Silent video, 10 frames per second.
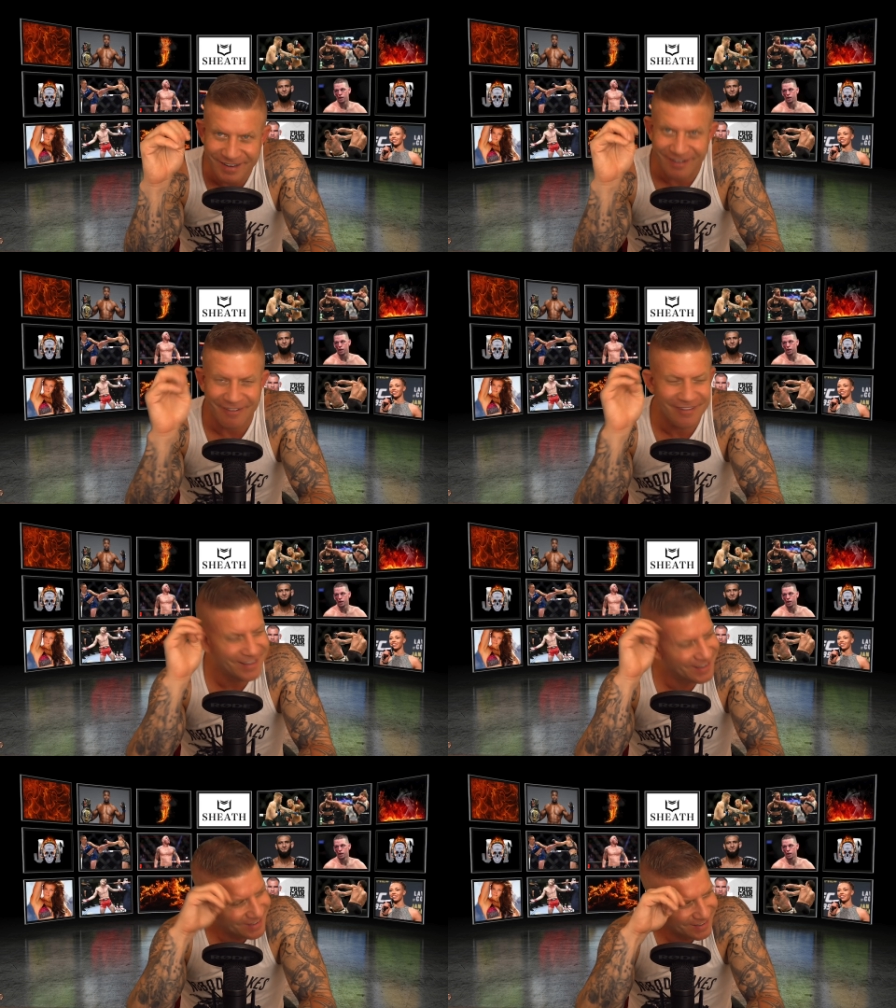you know?
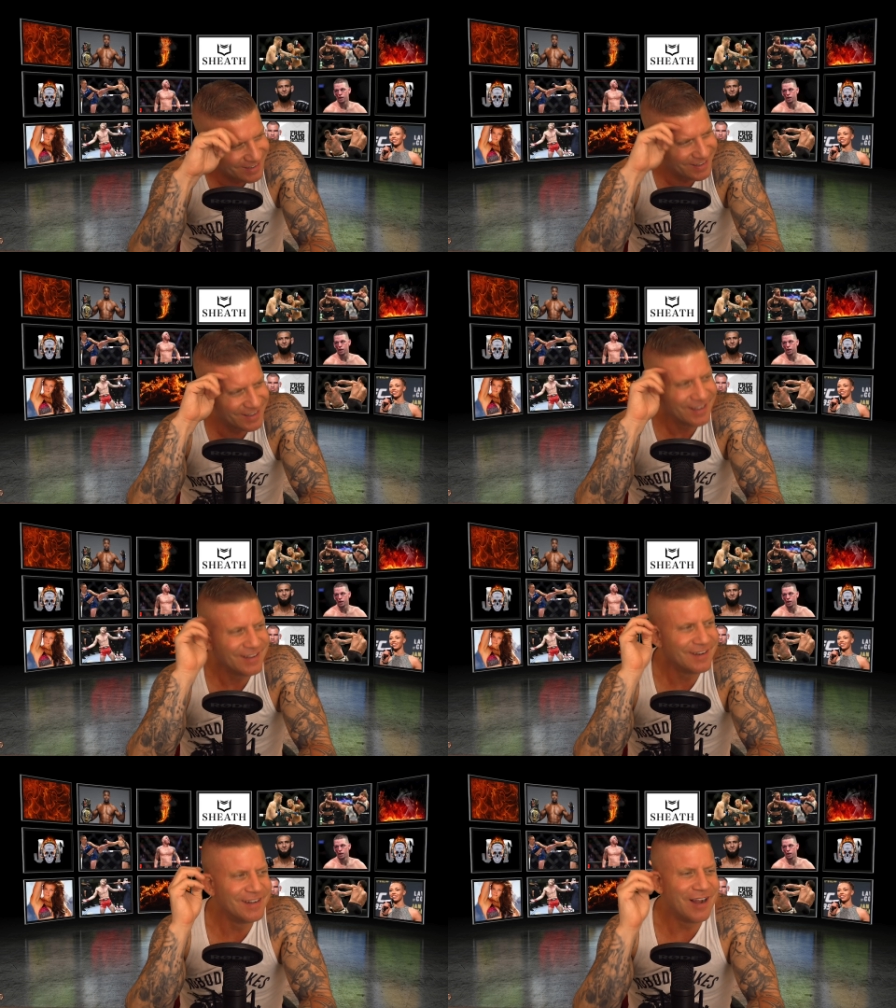
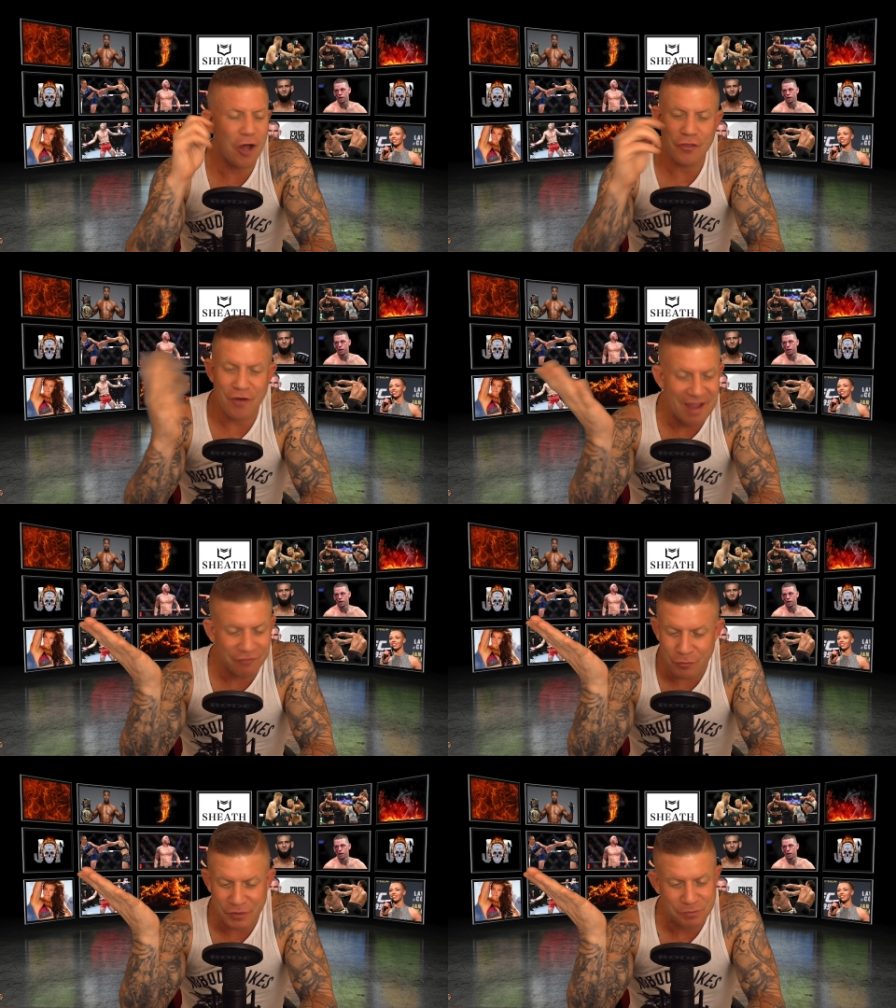Although
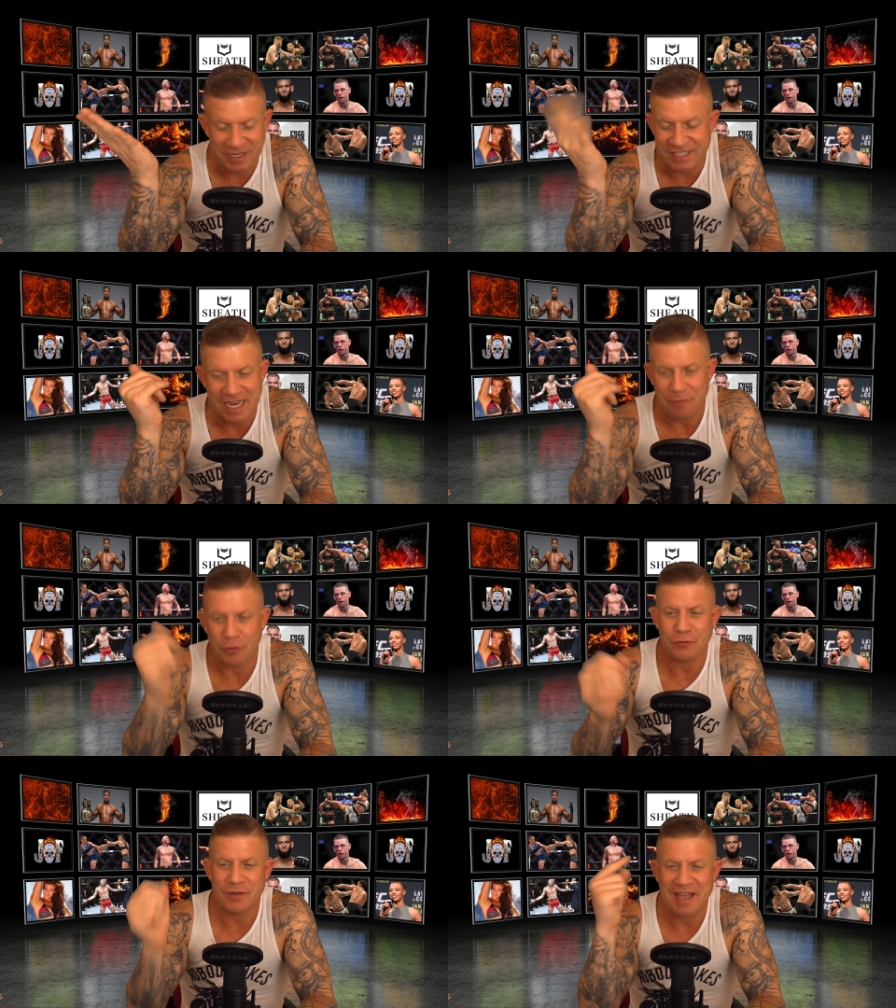everyone was picking
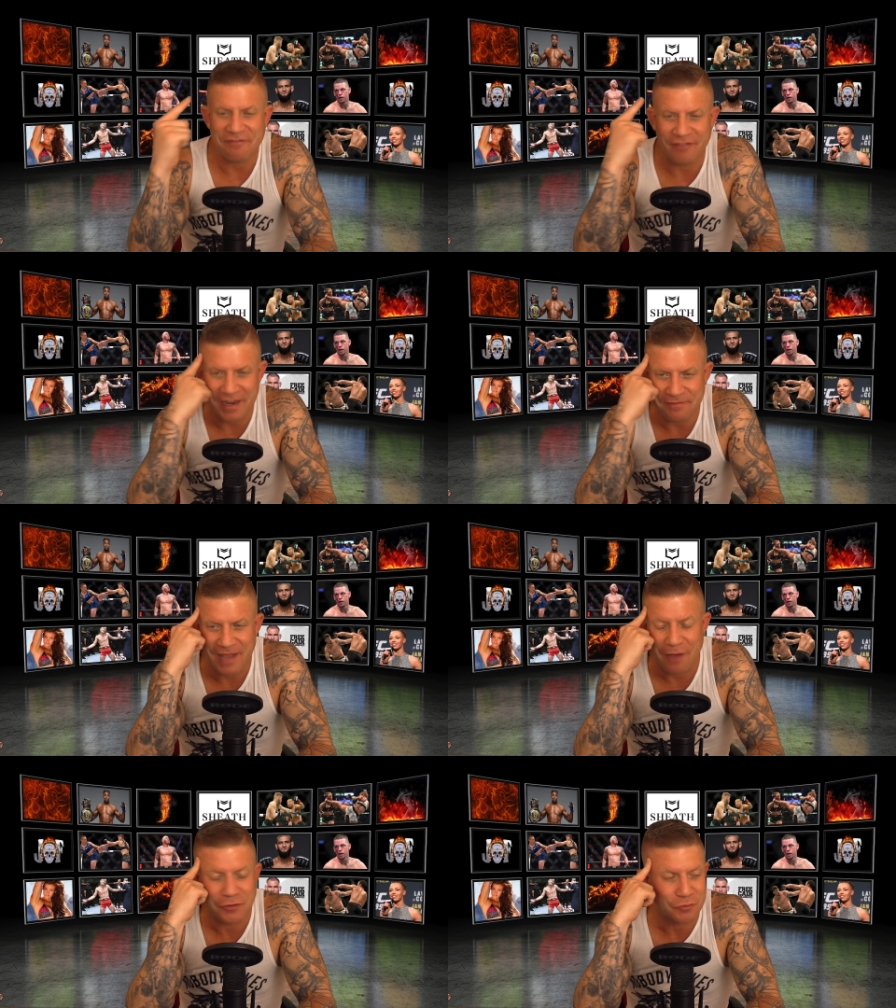Cyborg to win that fight.
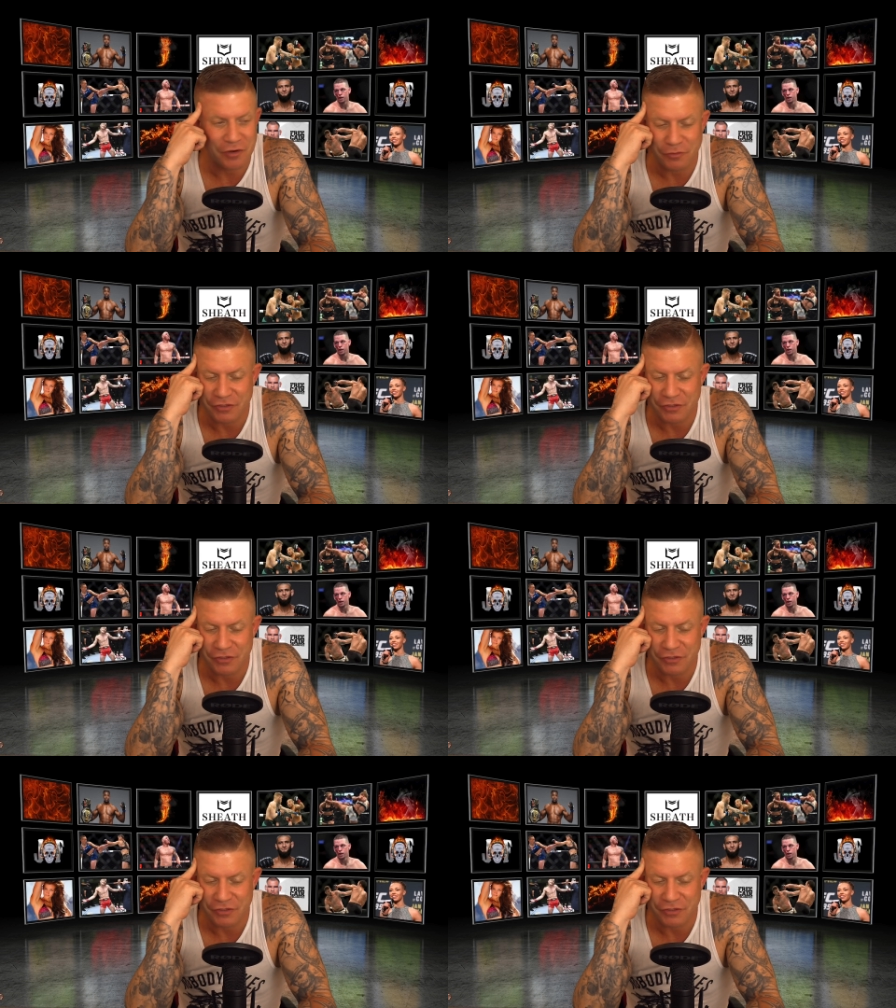That was one of the